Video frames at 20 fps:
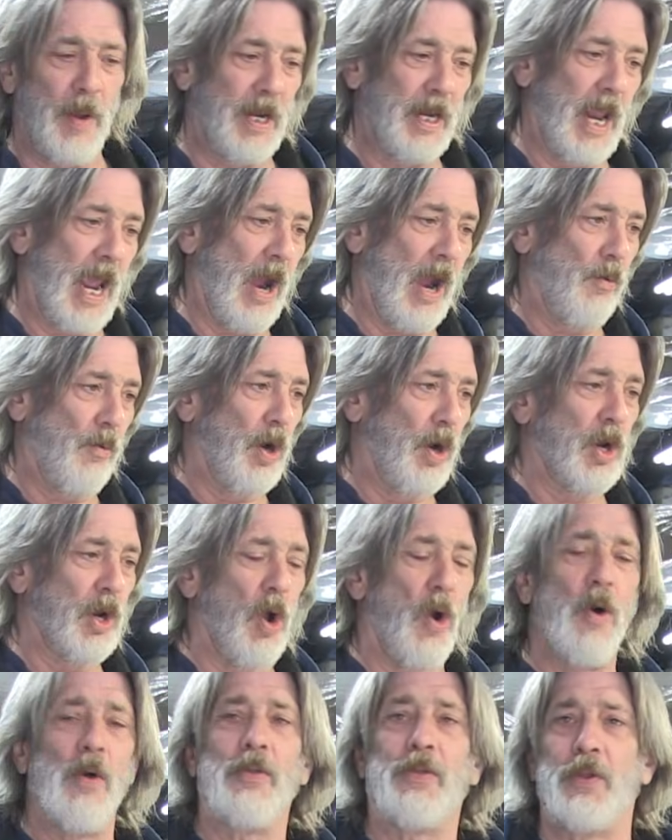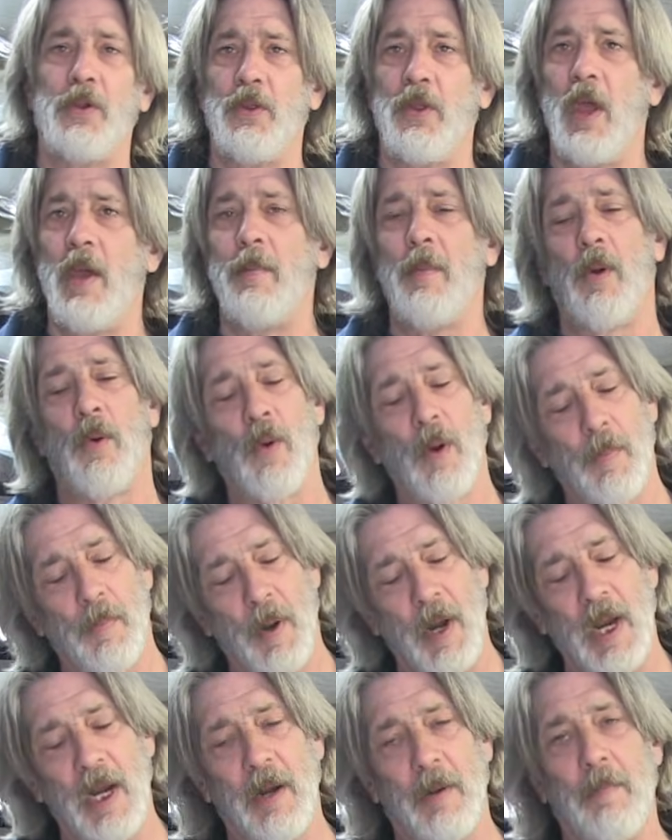and now we're going through them and we're
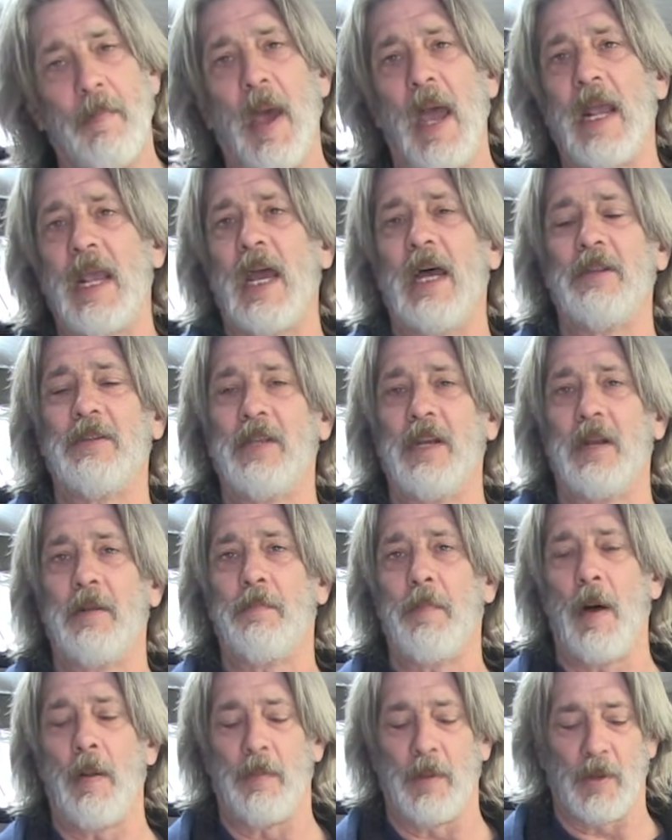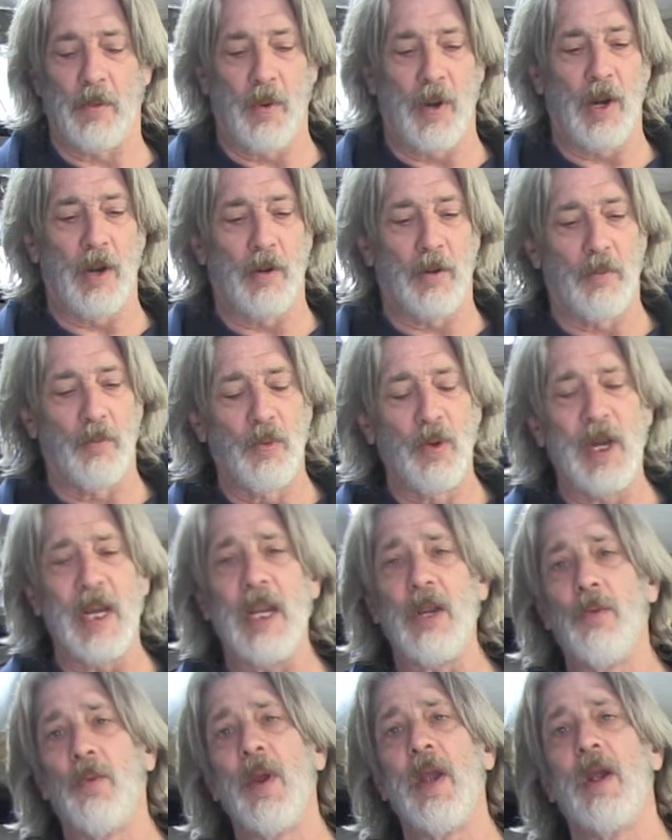bringing them back out to the public. We
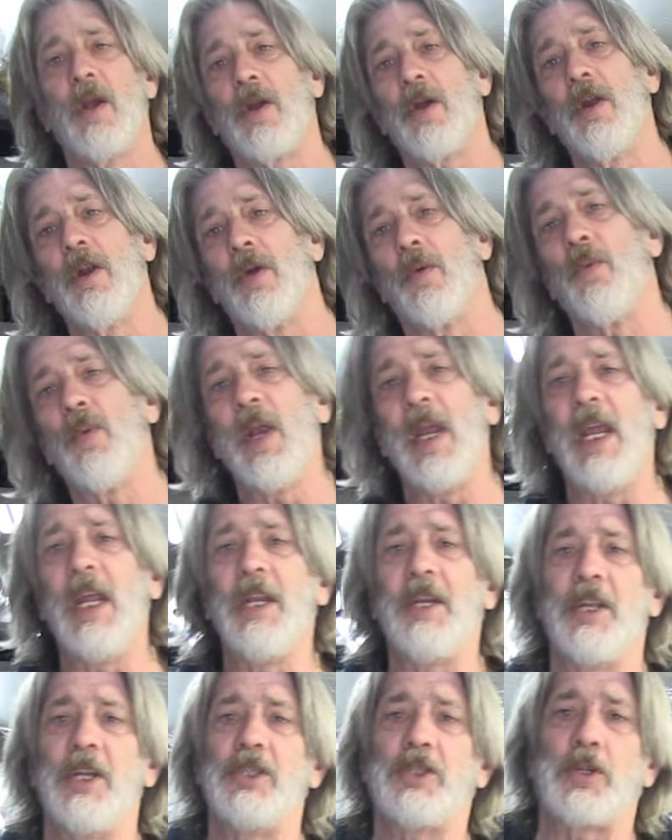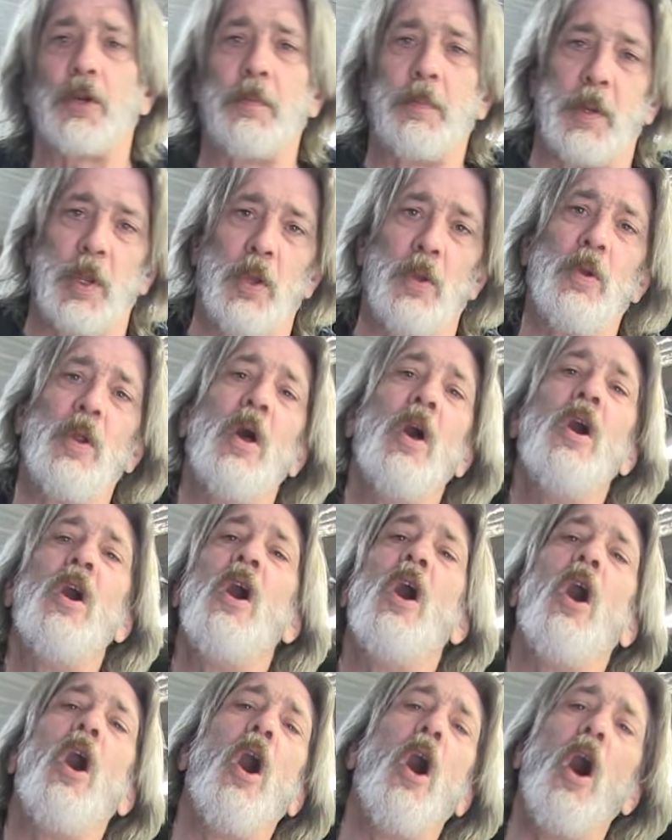are going to redistribute
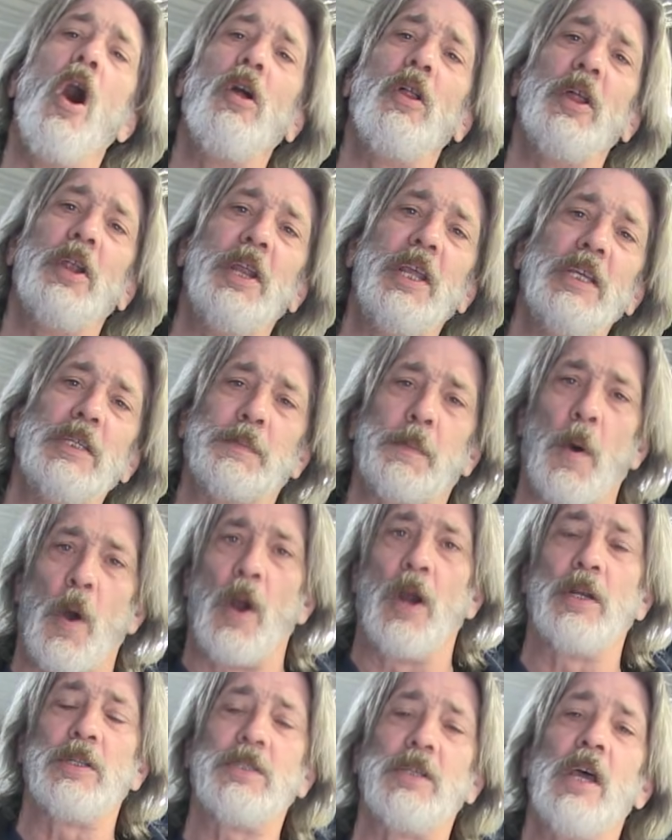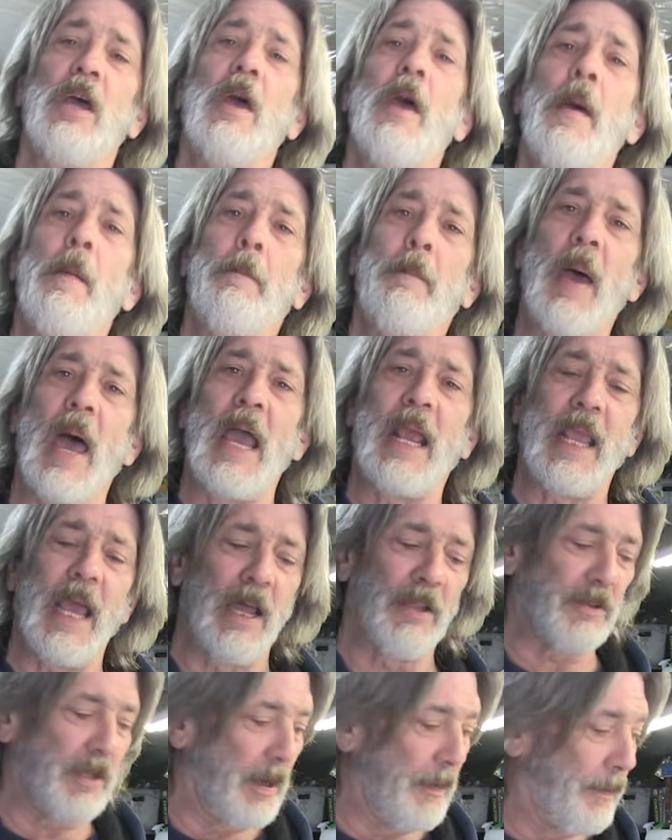all of these parts back
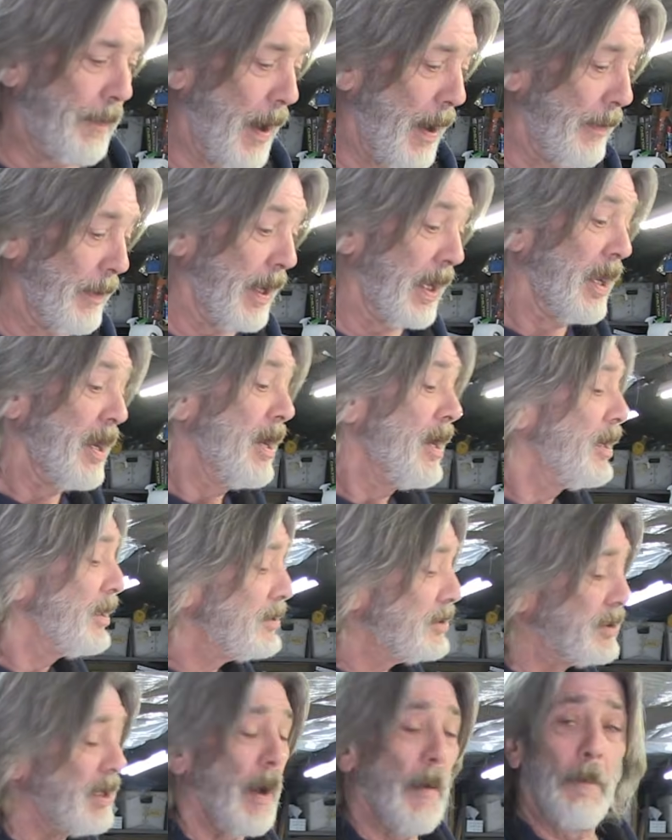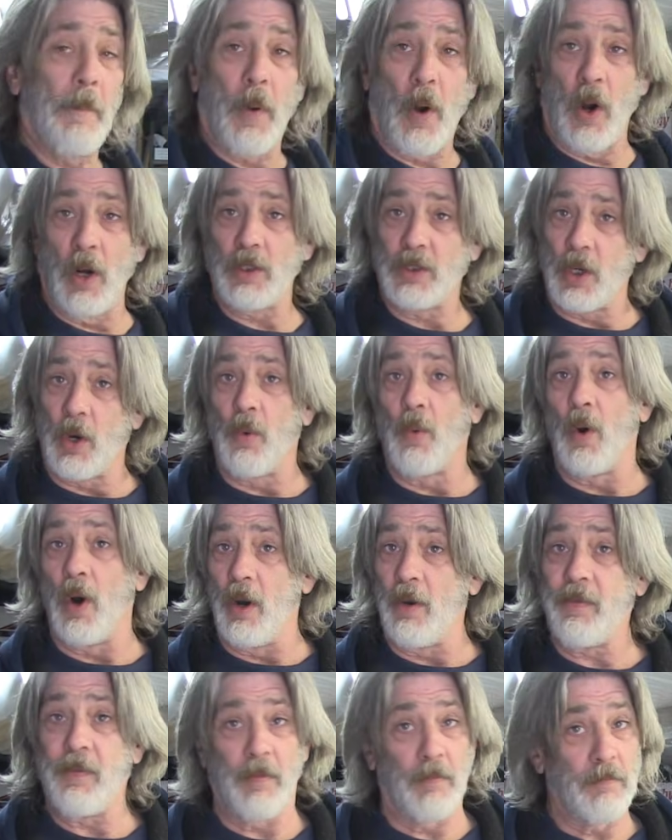out to the public. Some parts are
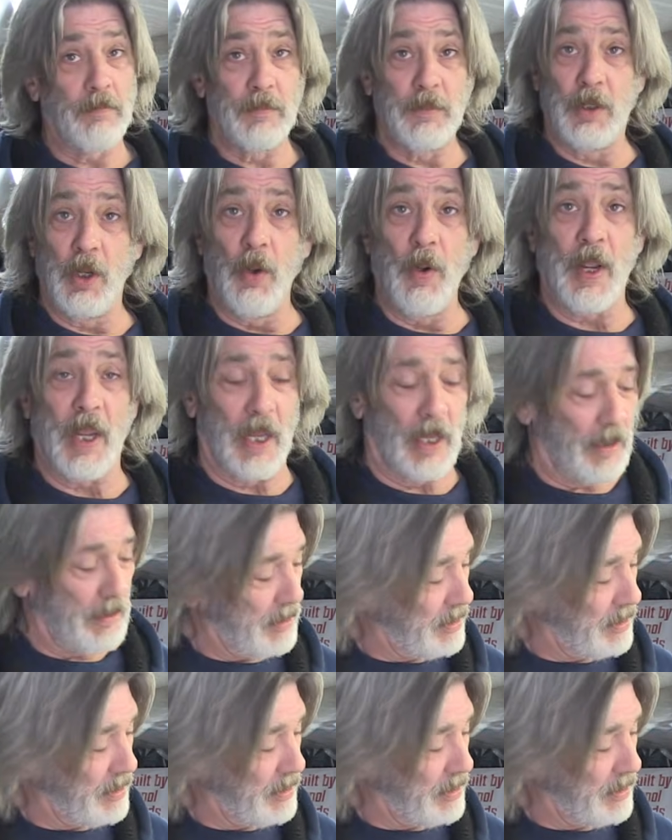worth doing it.